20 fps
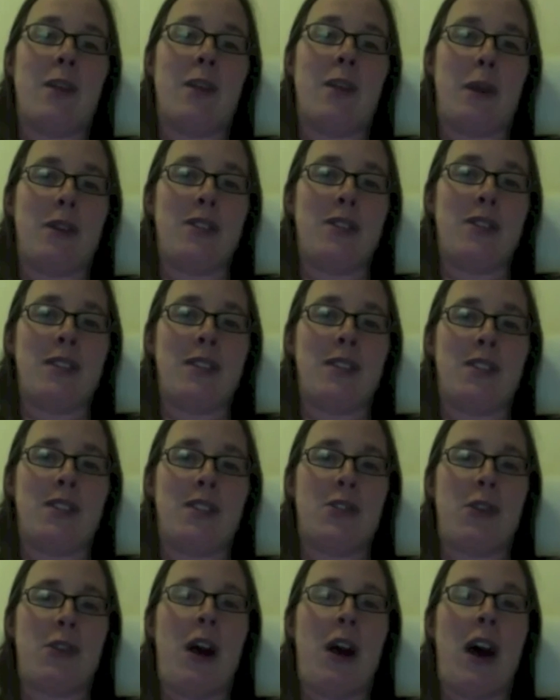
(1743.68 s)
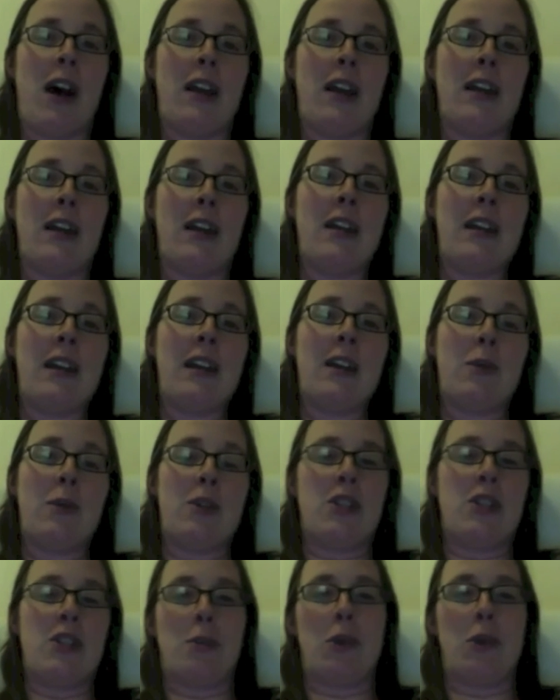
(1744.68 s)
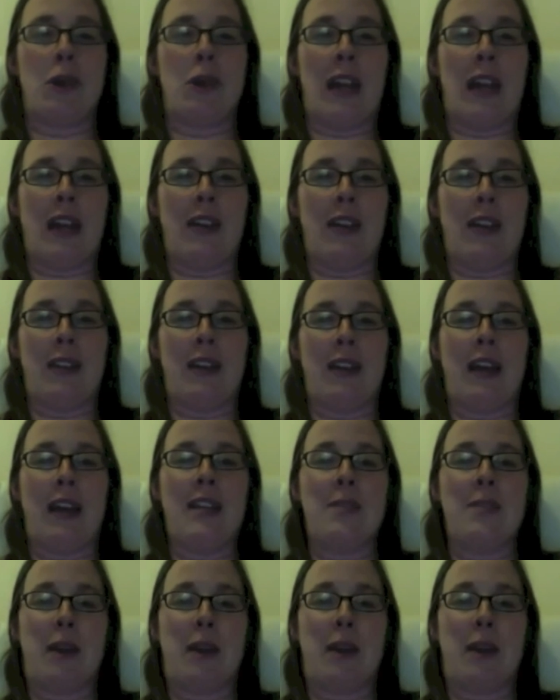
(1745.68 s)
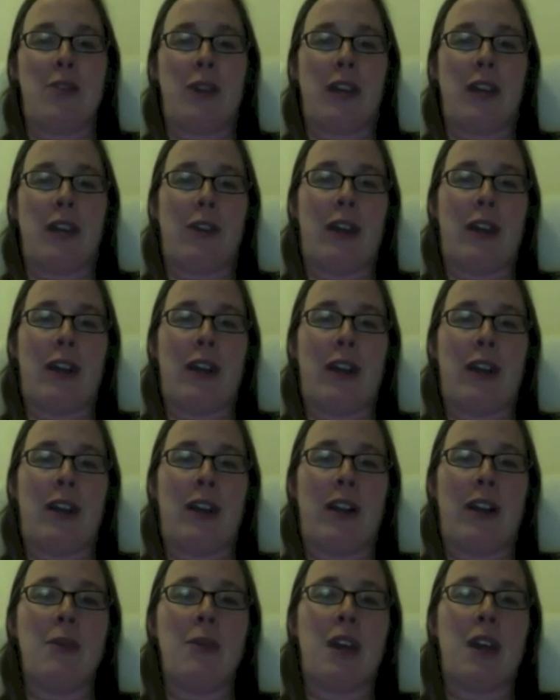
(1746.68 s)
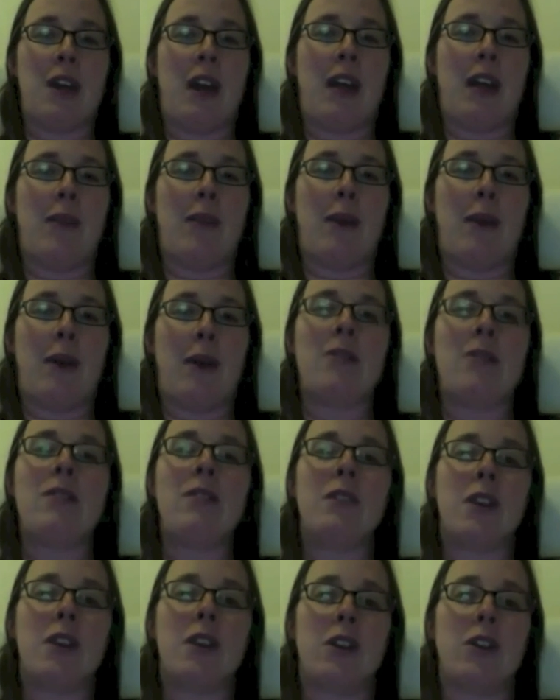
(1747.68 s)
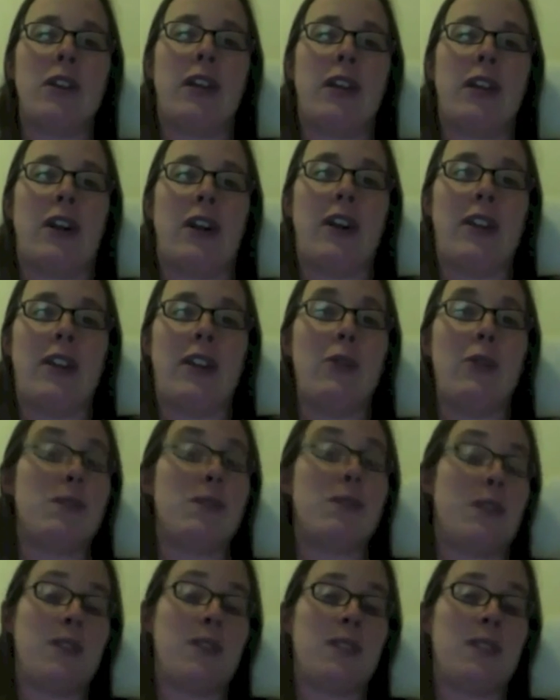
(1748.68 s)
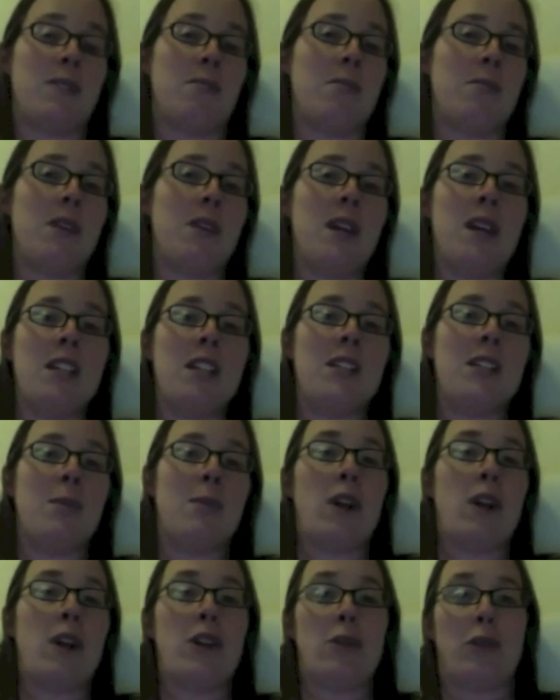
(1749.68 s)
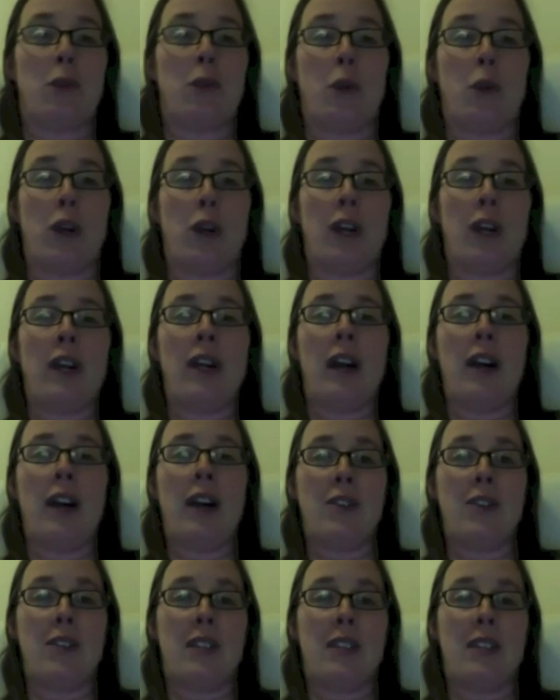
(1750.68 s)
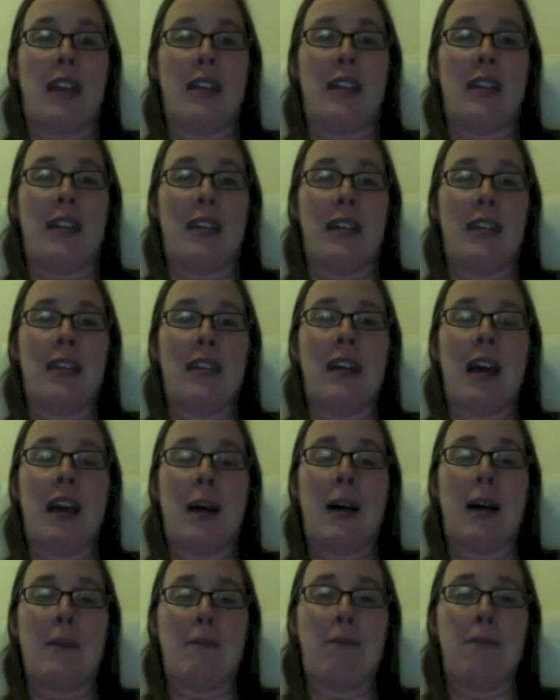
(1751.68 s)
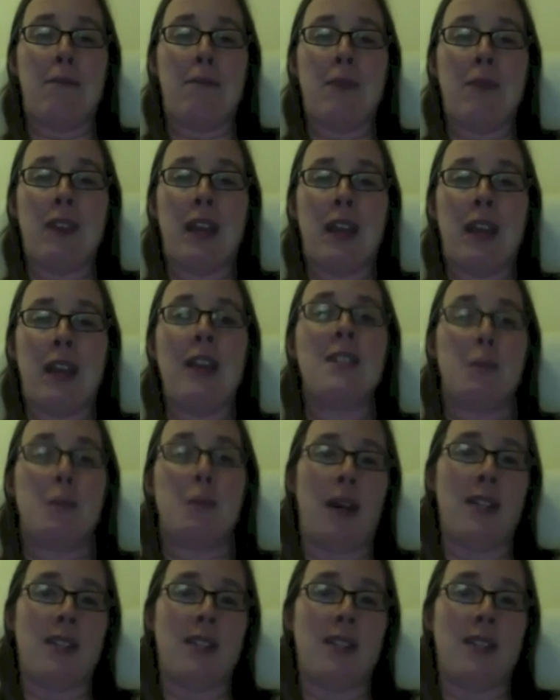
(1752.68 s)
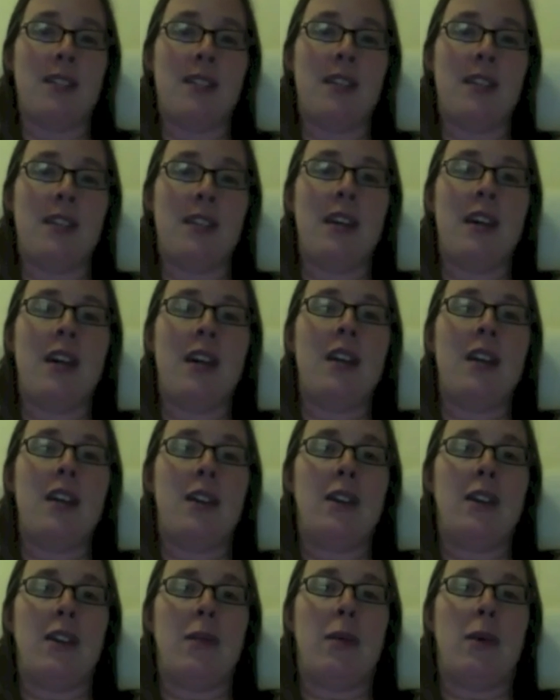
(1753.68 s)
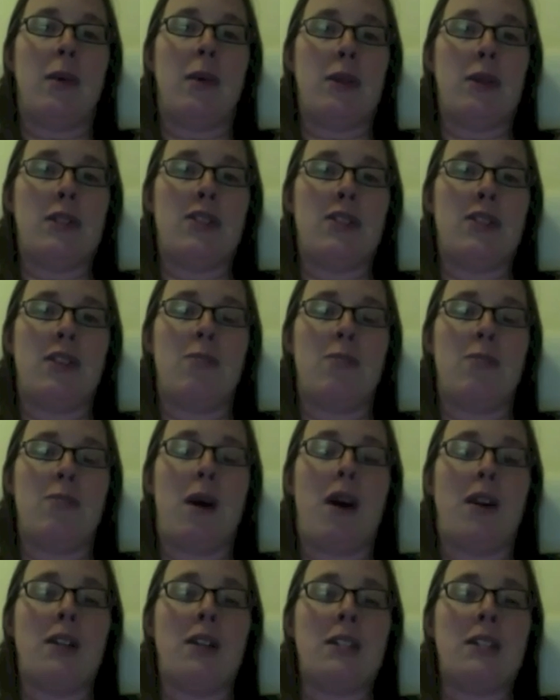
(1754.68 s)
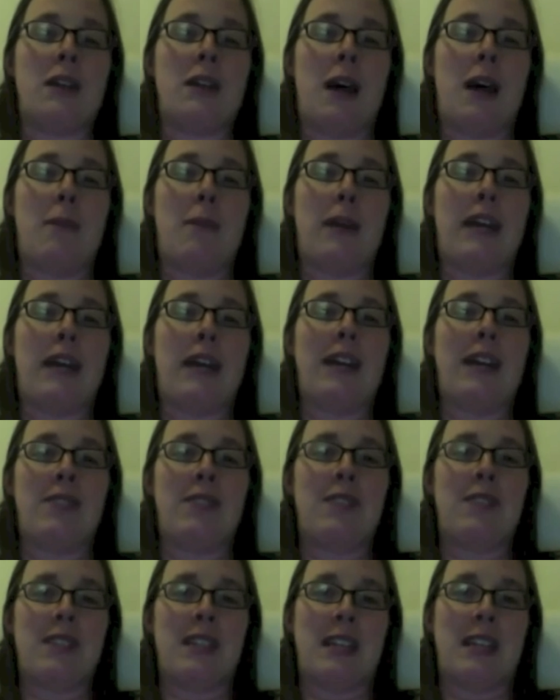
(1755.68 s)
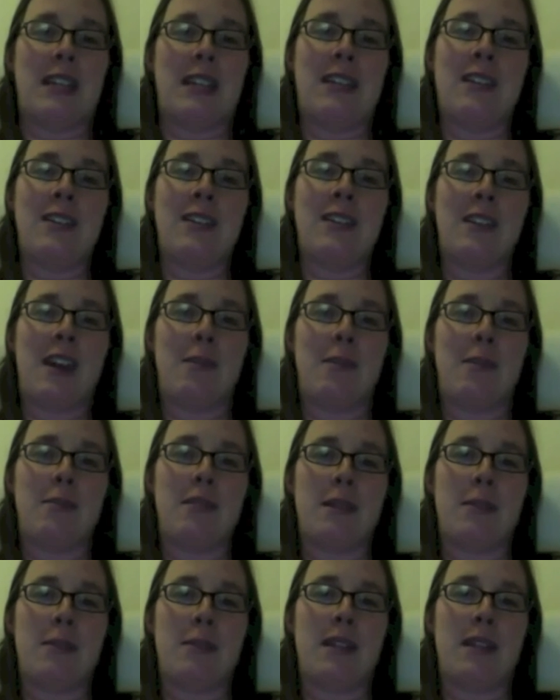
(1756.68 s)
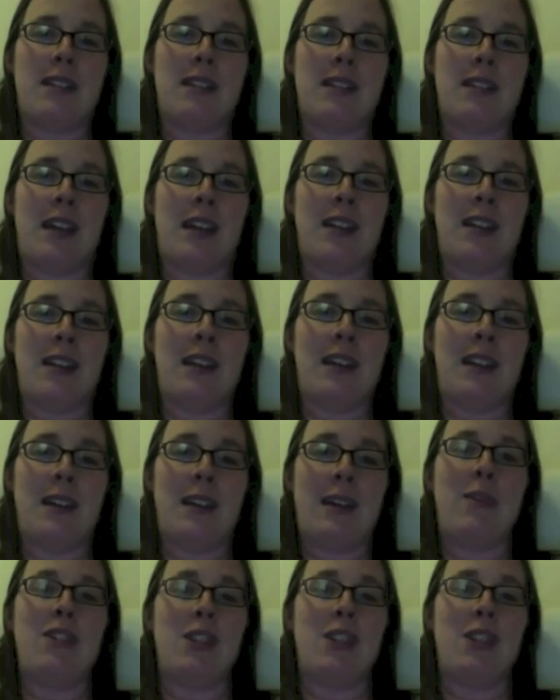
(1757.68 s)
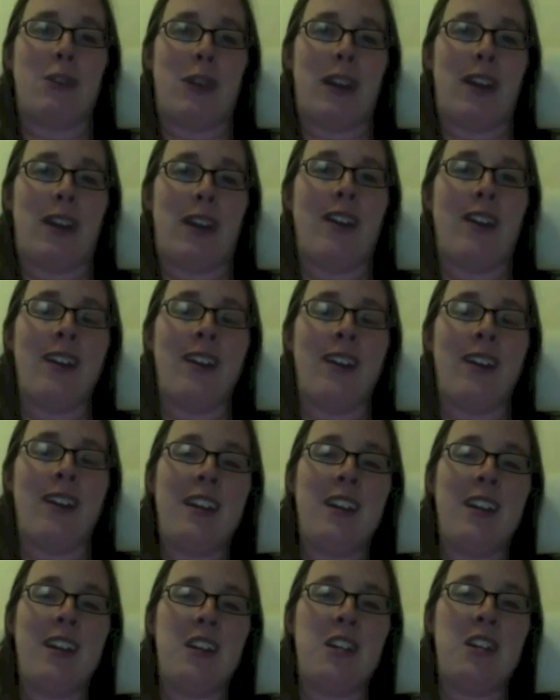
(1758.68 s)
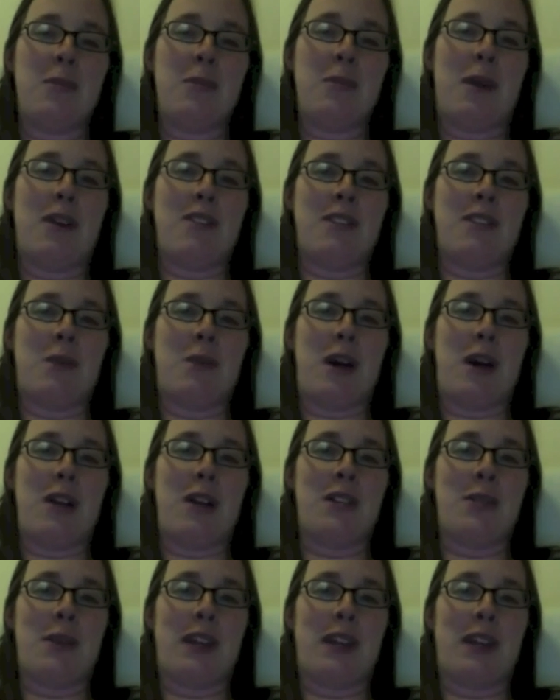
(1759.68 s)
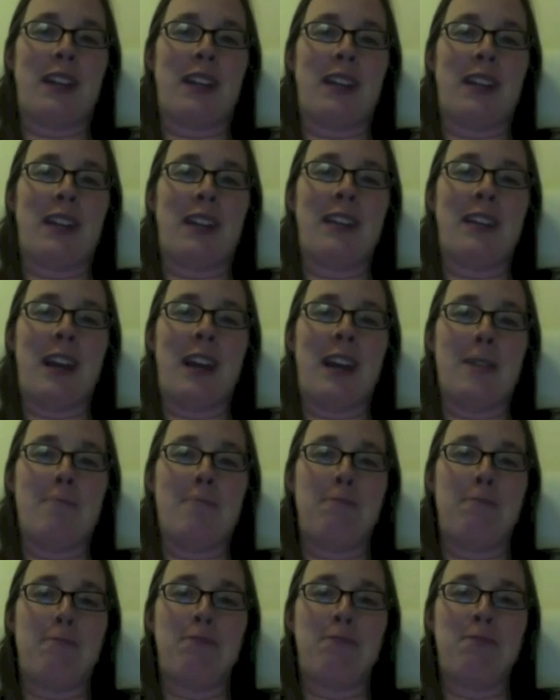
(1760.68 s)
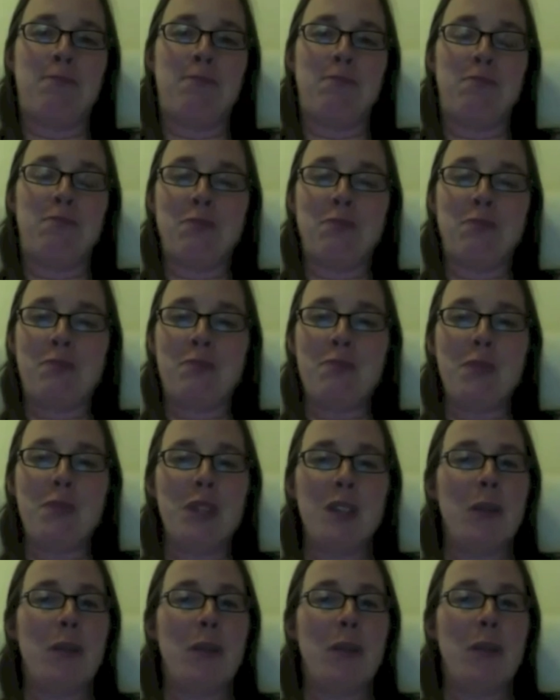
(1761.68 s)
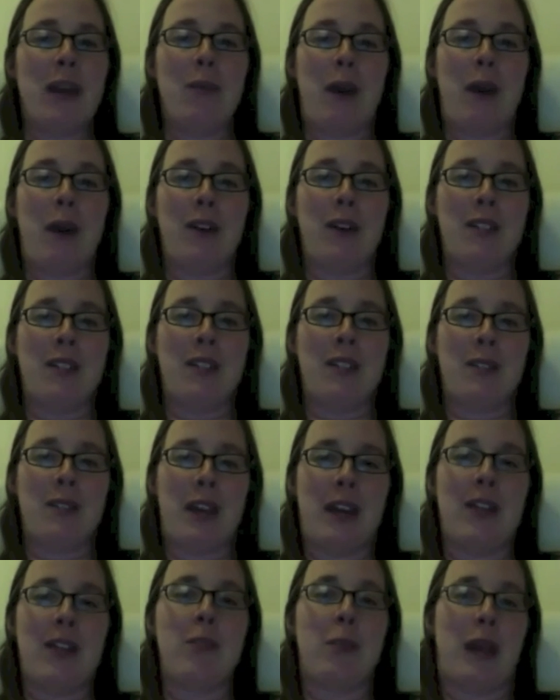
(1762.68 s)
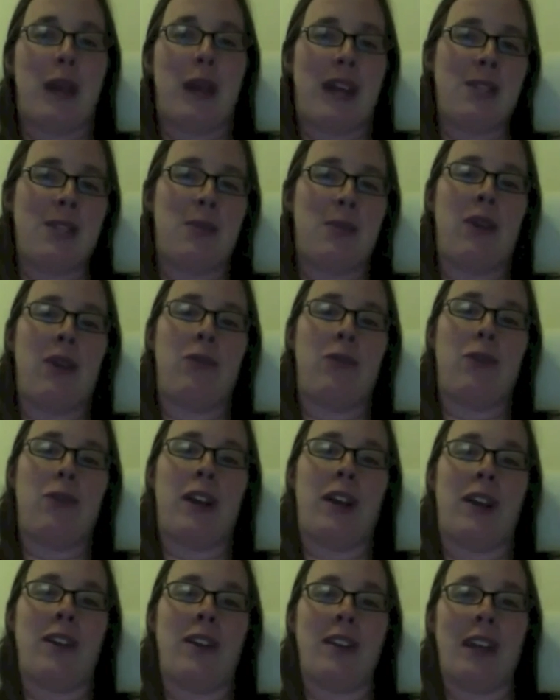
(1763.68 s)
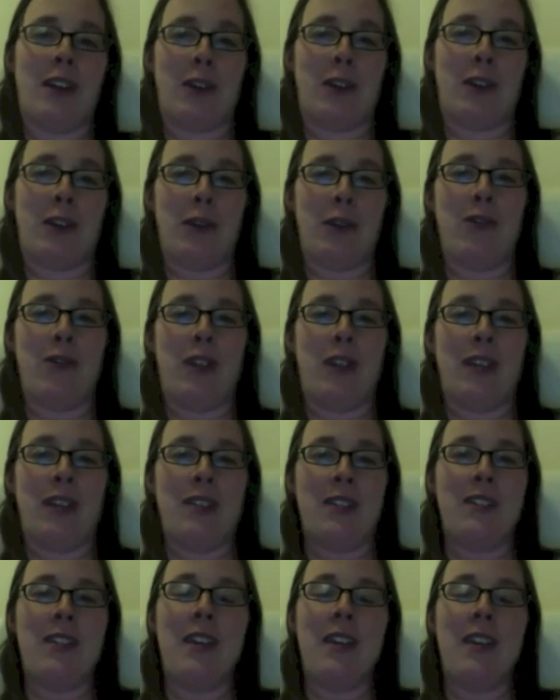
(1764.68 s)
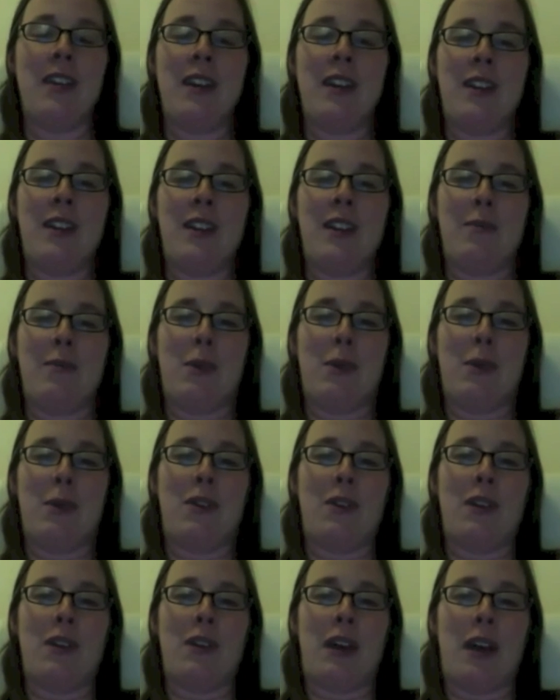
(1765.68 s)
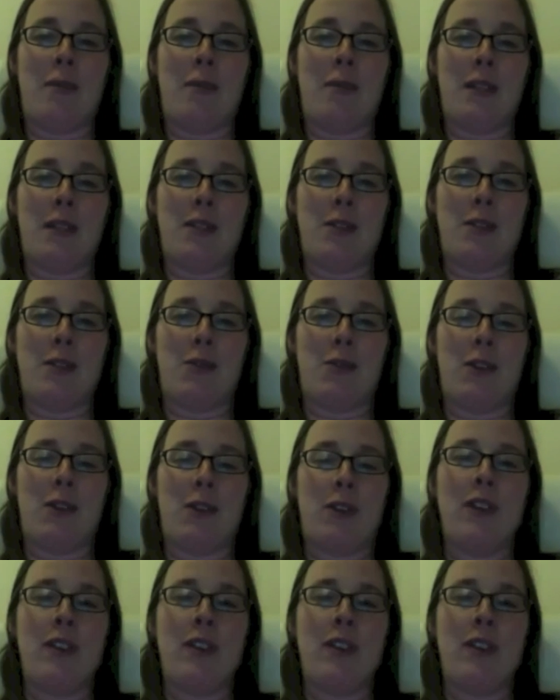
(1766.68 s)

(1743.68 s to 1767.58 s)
MARSIS and SHARAD, which are more like the ice penetrating radar I was talking about earlier, and those have done some some wonderful work understanding um, the ice deposits near the poles of, of Mars. Uh, but I'd love to see um, somebody send an imaging radar to Mars as well, so we can um, compare Mars to the other planets where we have radar, like Earth, Venus, the Moon, um, and so forth.